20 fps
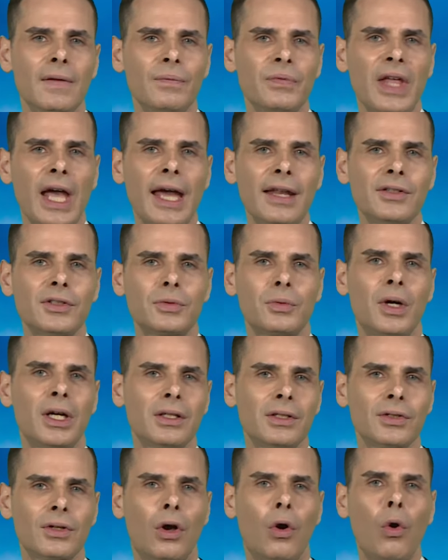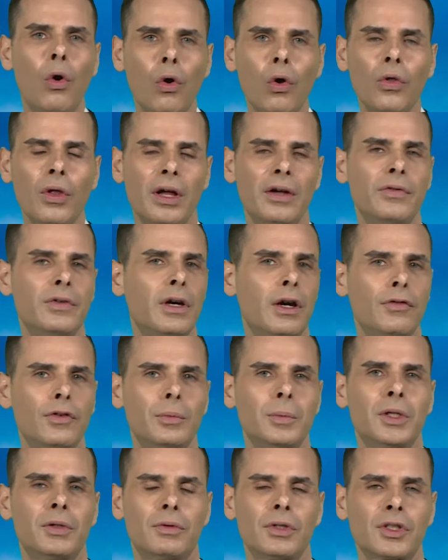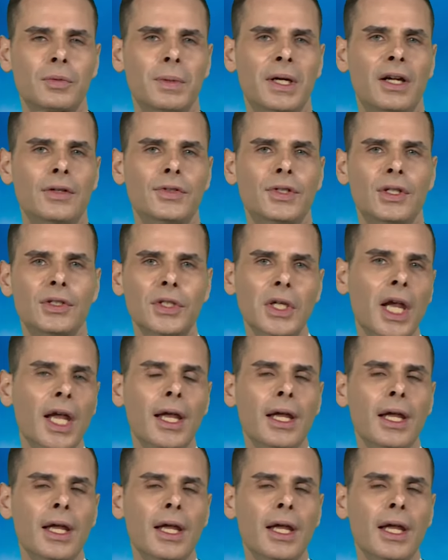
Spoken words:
That is what a whole of government response is.